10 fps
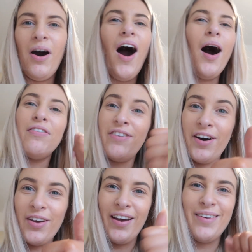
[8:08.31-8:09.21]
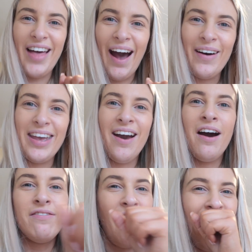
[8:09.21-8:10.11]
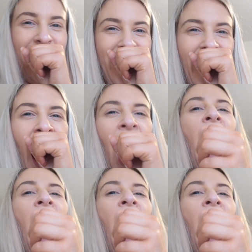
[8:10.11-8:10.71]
Oh. I'll fill you in with how we find it.